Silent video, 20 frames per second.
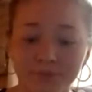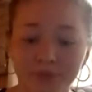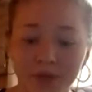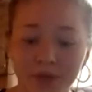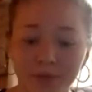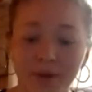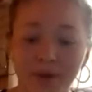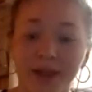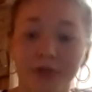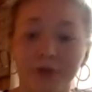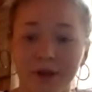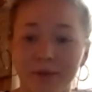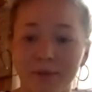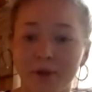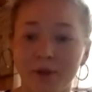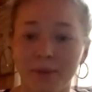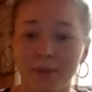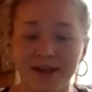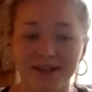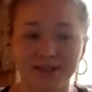my grandpa
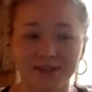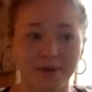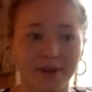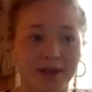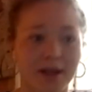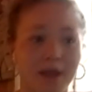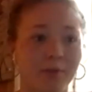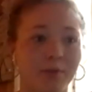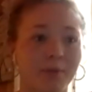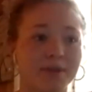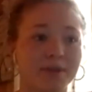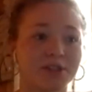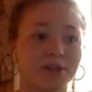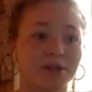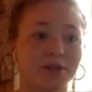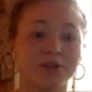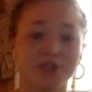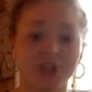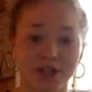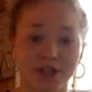passed away a couple months ago,
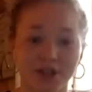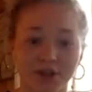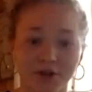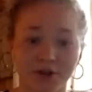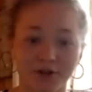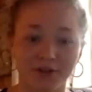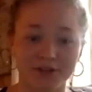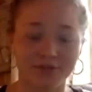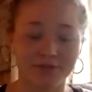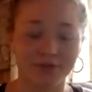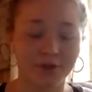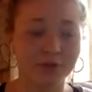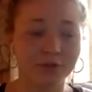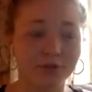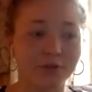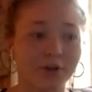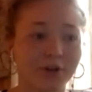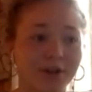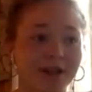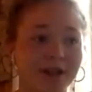and she had to go to his
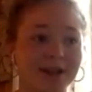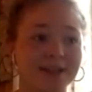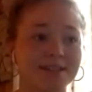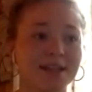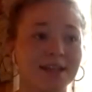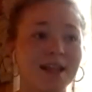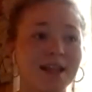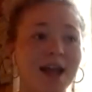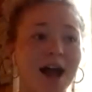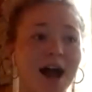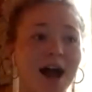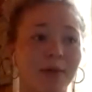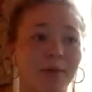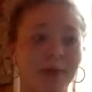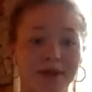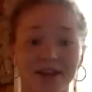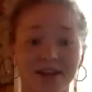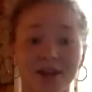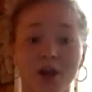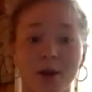funeral, and we
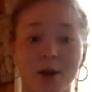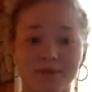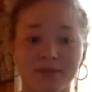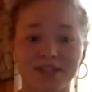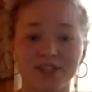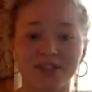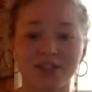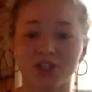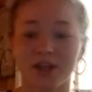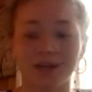had a competition.